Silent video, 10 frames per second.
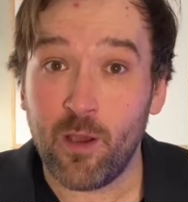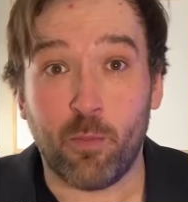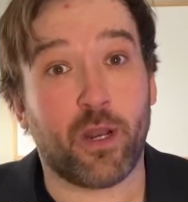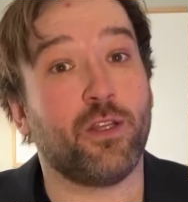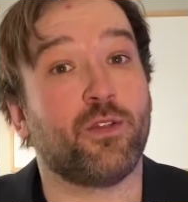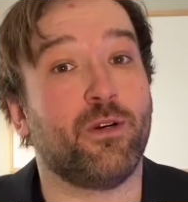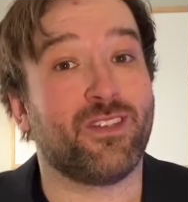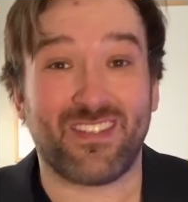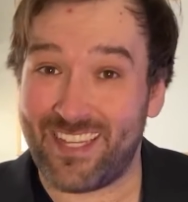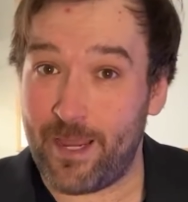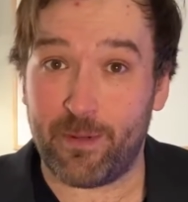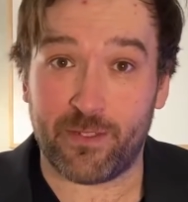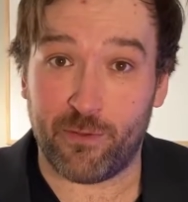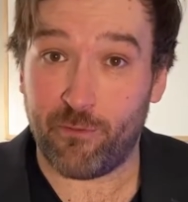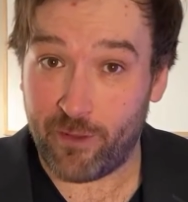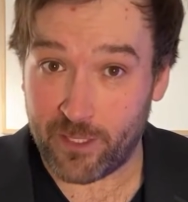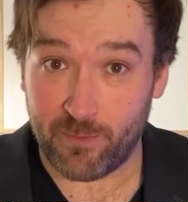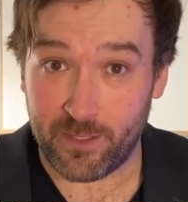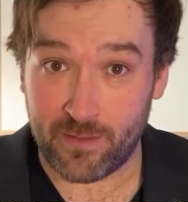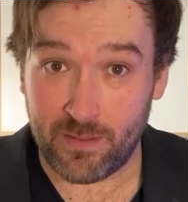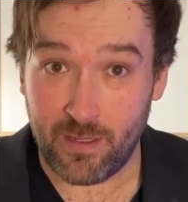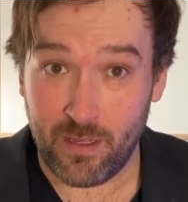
but also on sameness of investments.